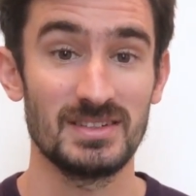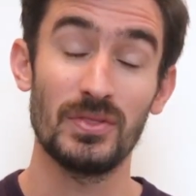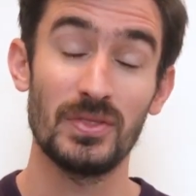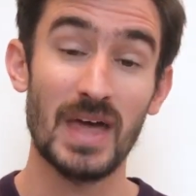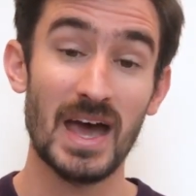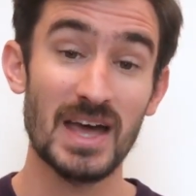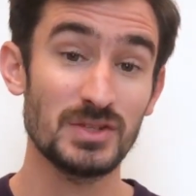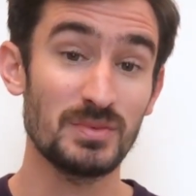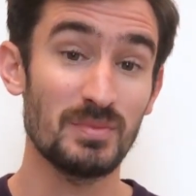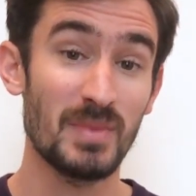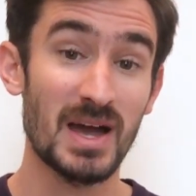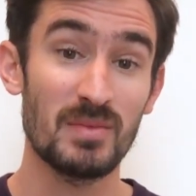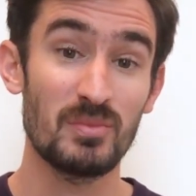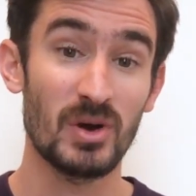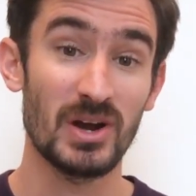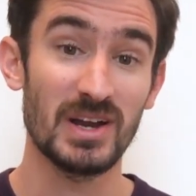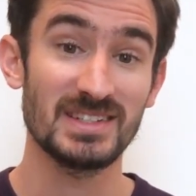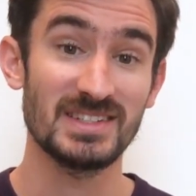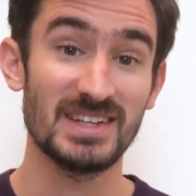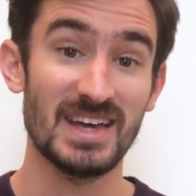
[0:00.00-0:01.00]
That's my
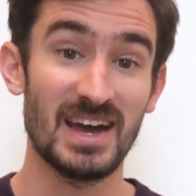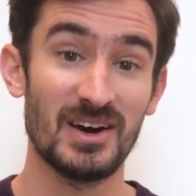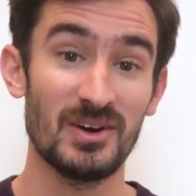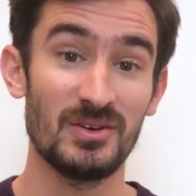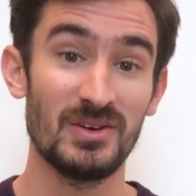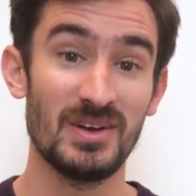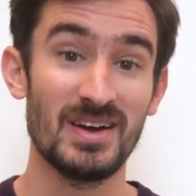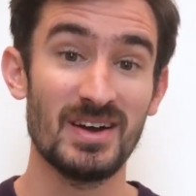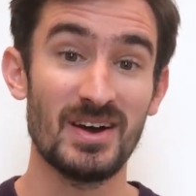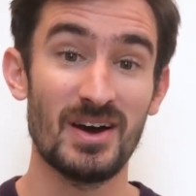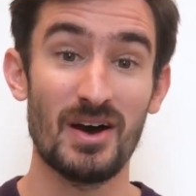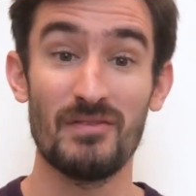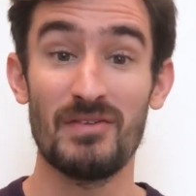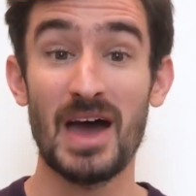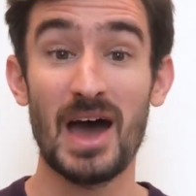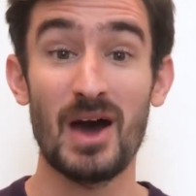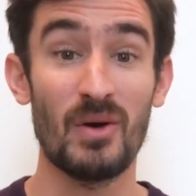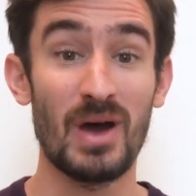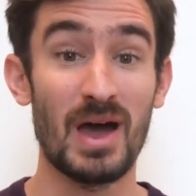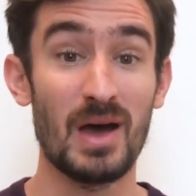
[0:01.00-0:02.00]
breakdown of
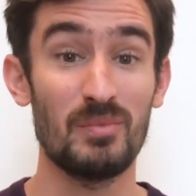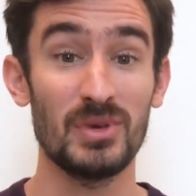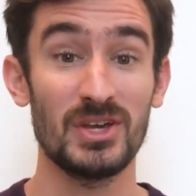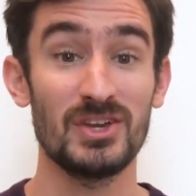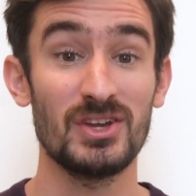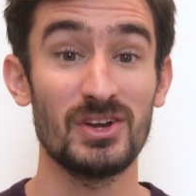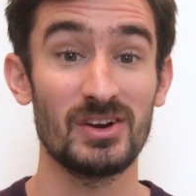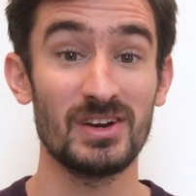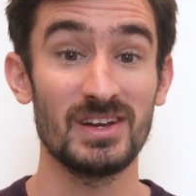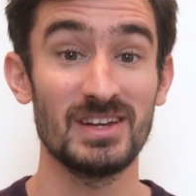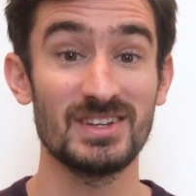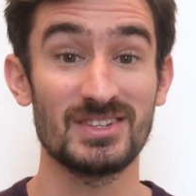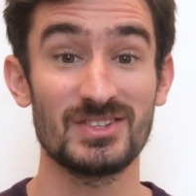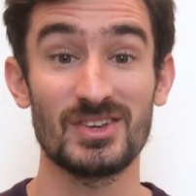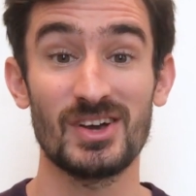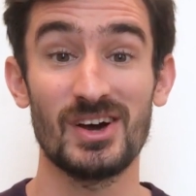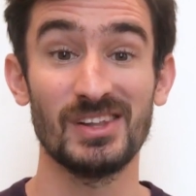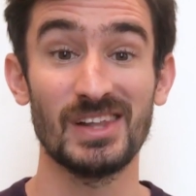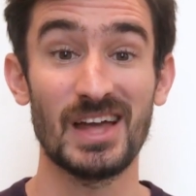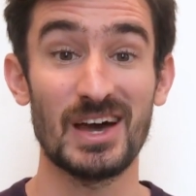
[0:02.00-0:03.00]
how Epicurious
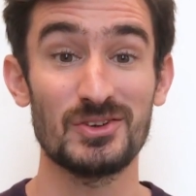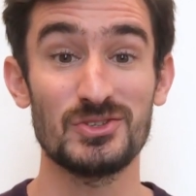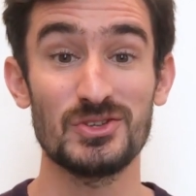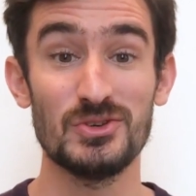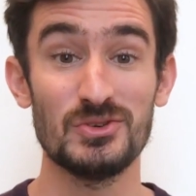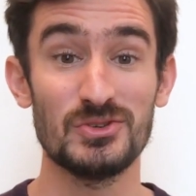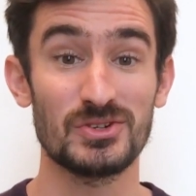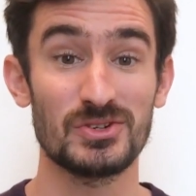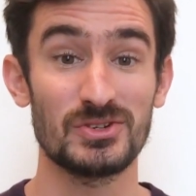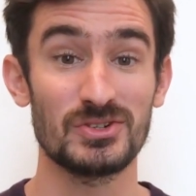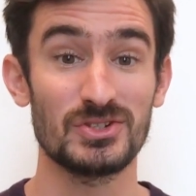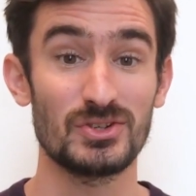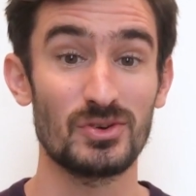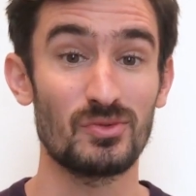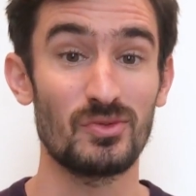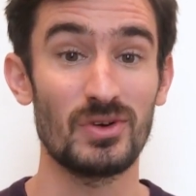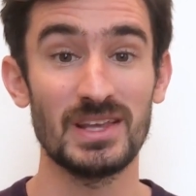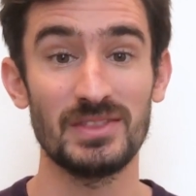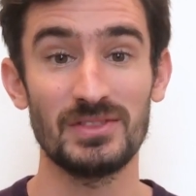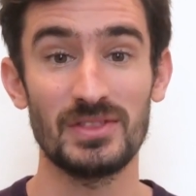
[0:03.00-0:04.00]
allows users to
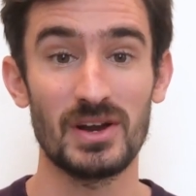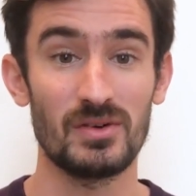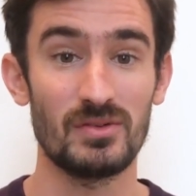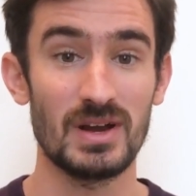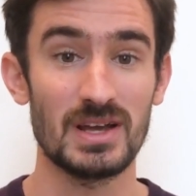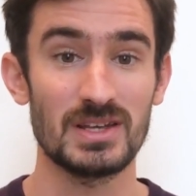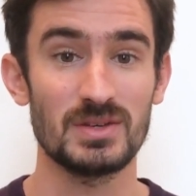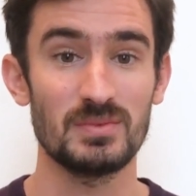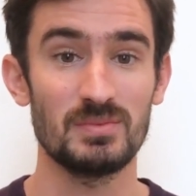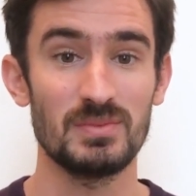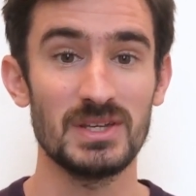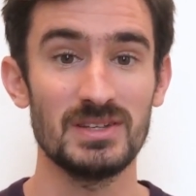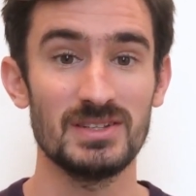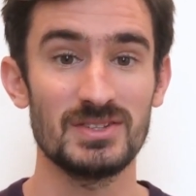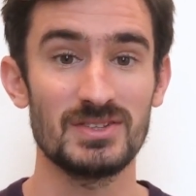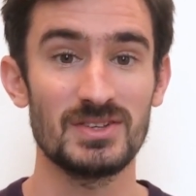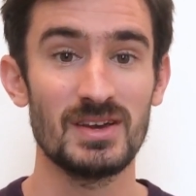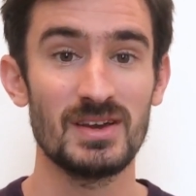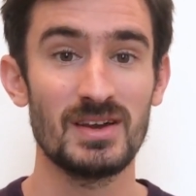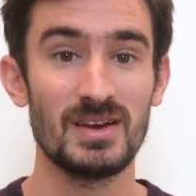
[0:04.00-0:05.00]
rate their
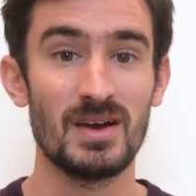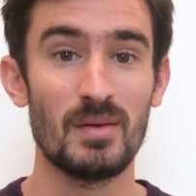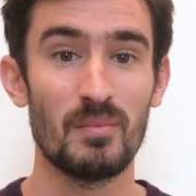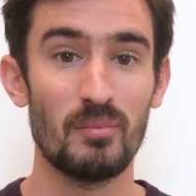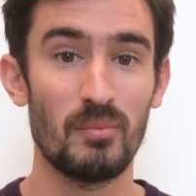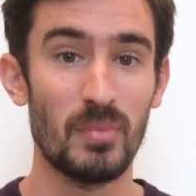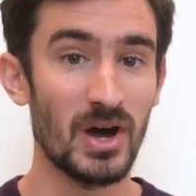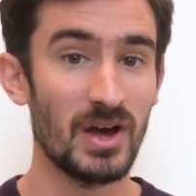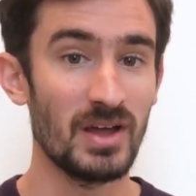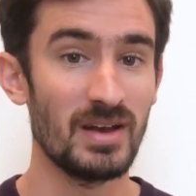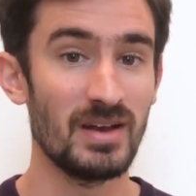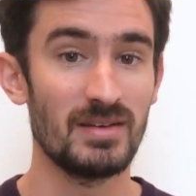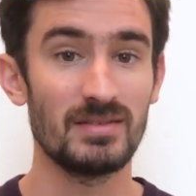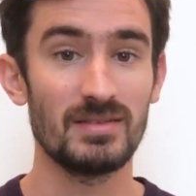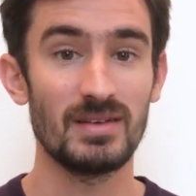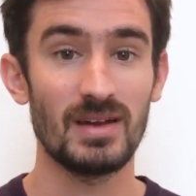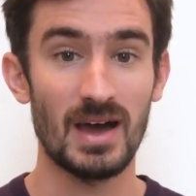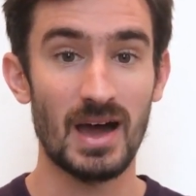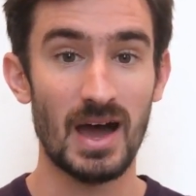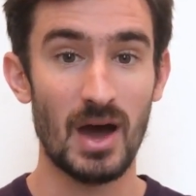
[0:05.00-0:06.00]
recipes,
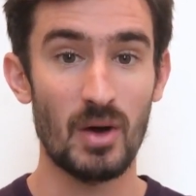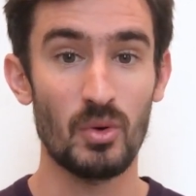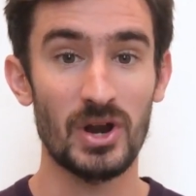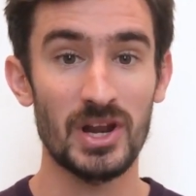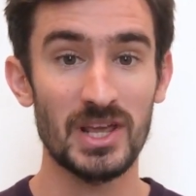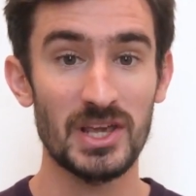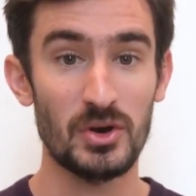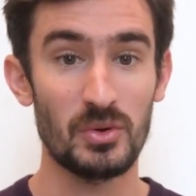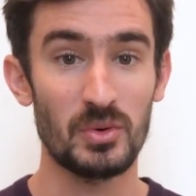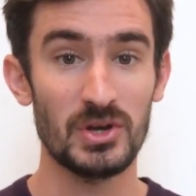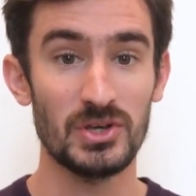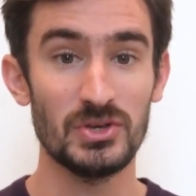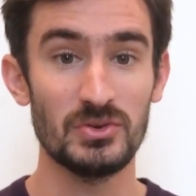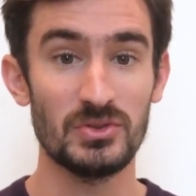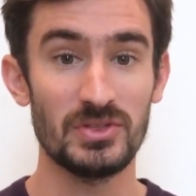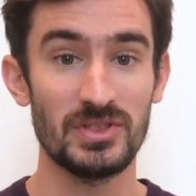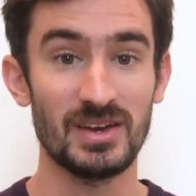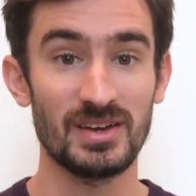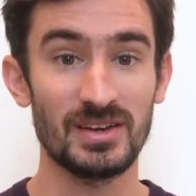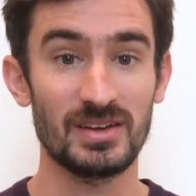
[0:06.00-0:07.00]
but I want to hear what you
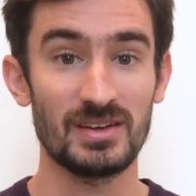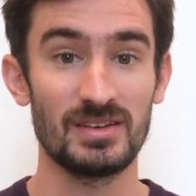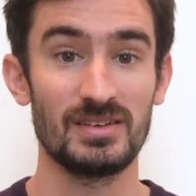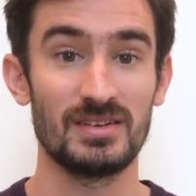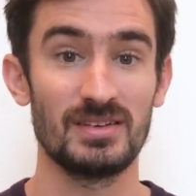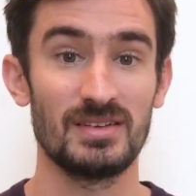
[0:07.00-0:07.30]
think.